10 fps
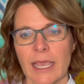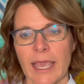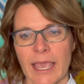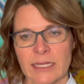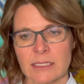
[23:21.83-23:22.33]

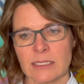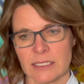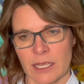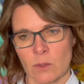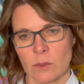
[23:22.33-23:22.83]
and
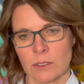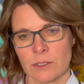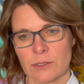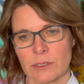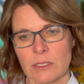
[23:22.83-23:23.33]

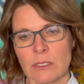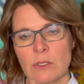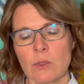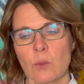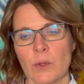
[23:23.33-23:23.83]
stakeholders,
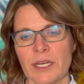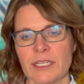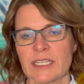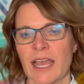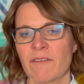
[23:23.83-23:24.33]
we need
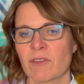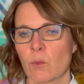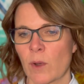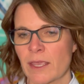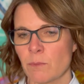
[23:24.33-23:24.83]
to have the
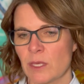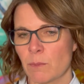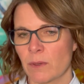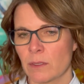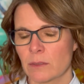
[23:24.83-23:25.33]
right
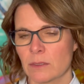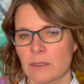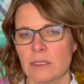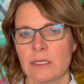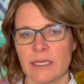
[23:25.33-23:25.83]
people
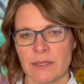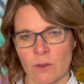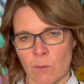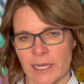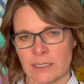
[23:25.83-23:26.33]
in the
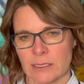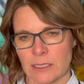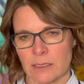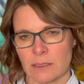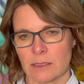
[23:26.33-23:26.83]
right
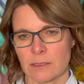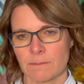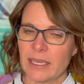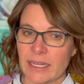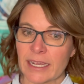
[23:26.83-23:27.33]
seats.
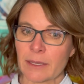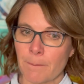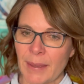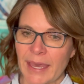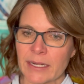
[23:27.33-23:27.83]
In a
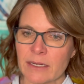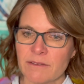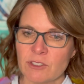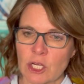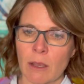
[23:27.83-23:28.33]

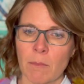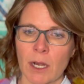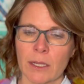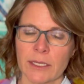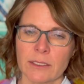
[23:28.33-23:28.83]
competitive job
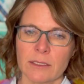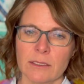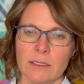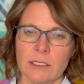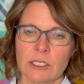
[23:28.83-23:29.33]
market,
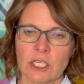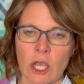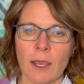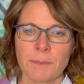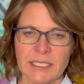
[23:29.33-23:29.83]

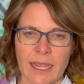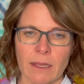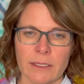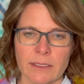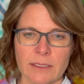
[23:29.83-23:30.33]
top
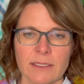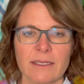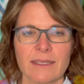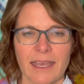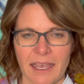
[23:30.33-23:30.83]
talent
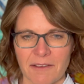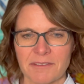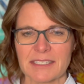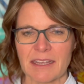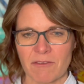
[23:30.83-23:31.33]
have
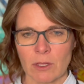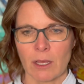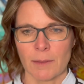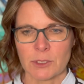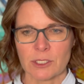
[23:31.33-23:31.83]
several
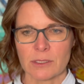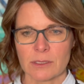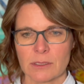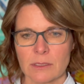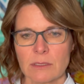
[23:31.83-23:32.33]

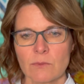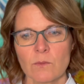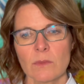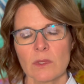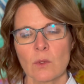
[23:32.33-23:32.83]
options.
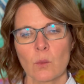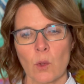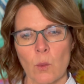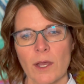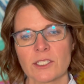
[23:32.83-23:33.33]
We
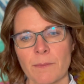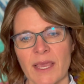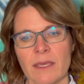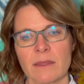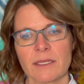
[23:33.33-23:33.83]
want to
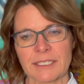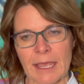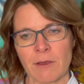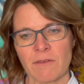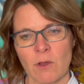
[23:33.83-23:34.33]
make the
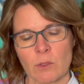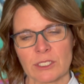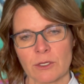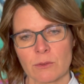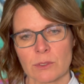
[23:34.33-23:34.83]
town of
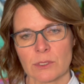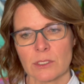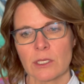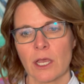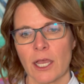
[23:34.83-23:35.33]
Okotoks
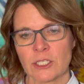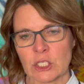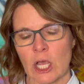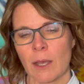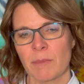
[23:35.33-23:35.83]
a
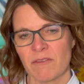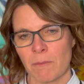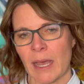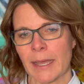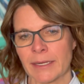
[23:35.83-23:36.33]

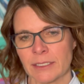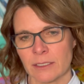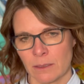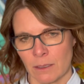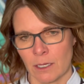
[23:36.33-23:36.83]
top-of-mind
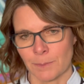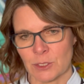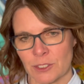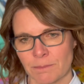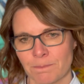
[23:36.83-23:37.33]

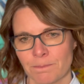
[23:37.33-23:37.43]
option.